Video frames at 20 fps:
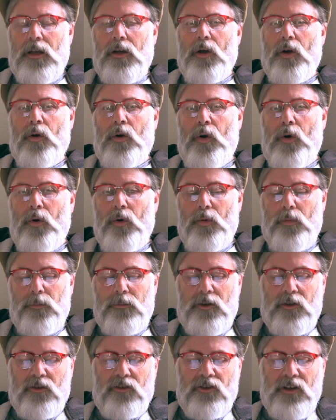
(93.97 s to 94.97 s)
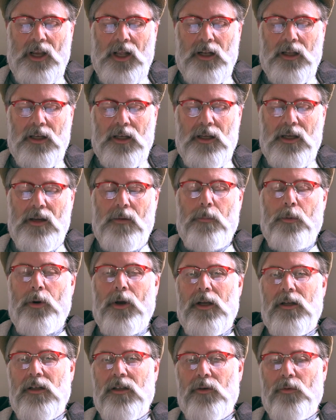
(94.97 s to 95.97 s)
Go home to Shelley,
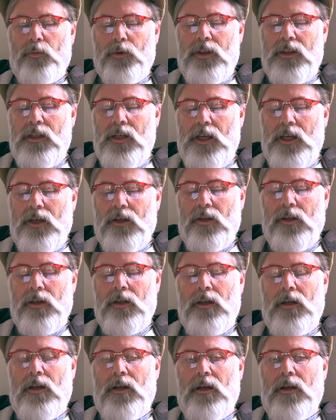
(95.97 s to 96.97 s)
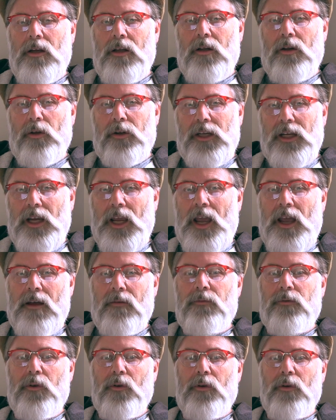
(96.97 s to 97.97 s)
pregnant with Neil, looking
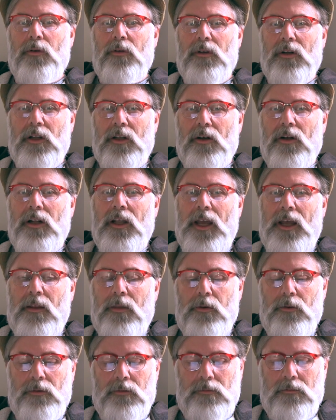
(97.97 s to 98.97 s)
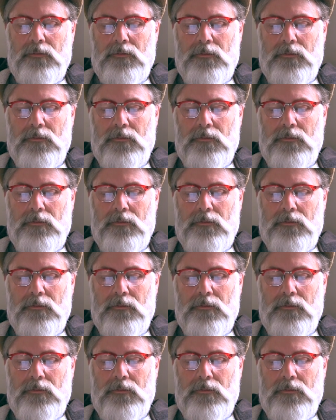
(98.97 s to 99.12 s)
after little Heather.